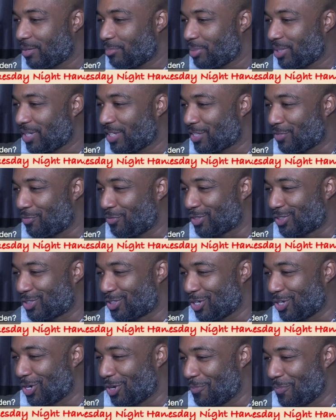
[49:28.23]
Blint
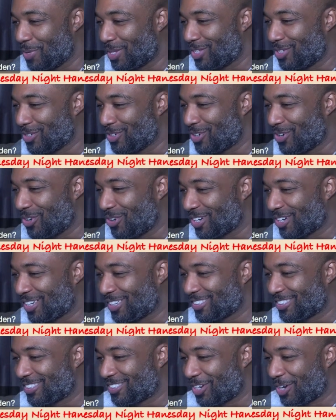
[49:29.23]
Verstur, man, you
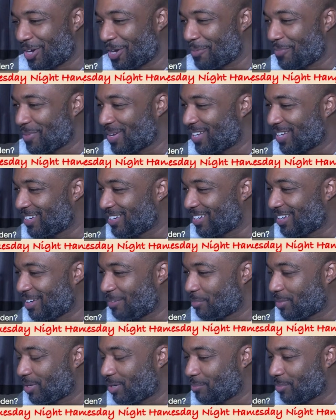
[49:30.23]
Gordon. Sorry, man.
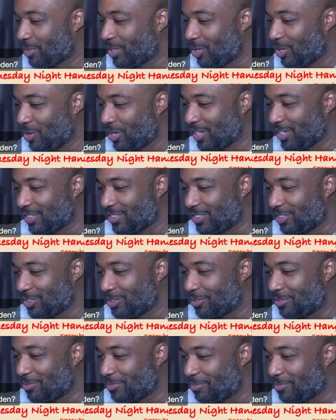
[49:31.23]
I'm a loyalist too.